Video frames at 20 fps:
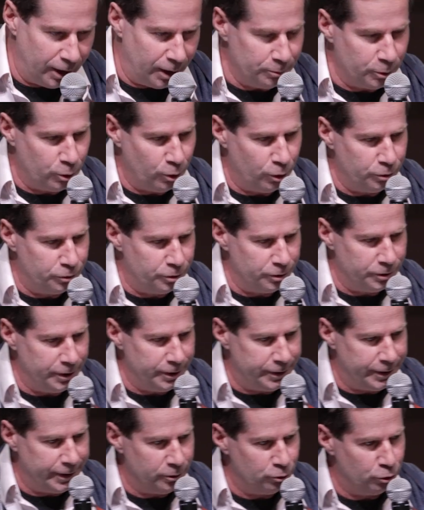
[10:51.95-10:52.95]
I'm going to
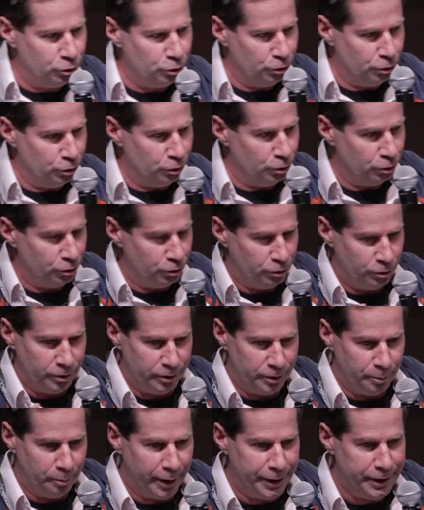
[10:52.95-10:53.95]
dig into
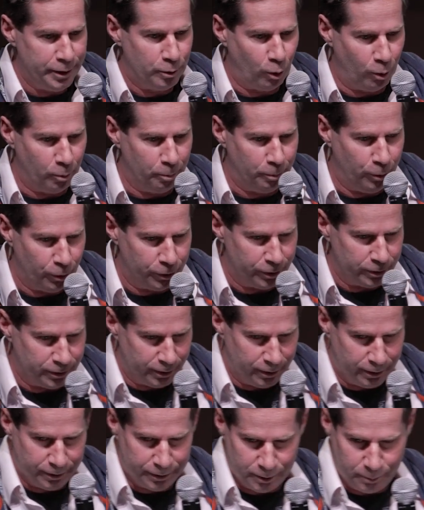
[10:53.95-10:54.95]
the money component
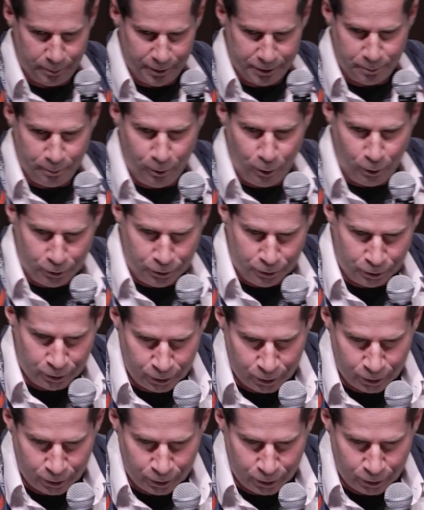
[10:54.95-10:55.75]
a little bit more.